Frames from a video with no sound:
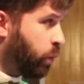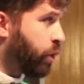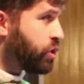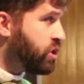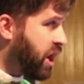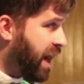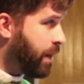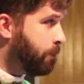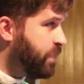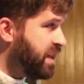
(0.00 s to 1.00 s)
We're
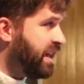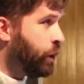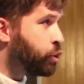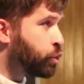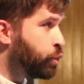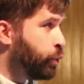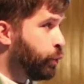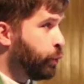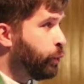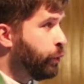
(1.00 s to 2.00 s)
not being
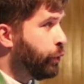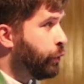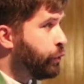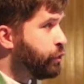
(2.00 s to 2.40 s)
true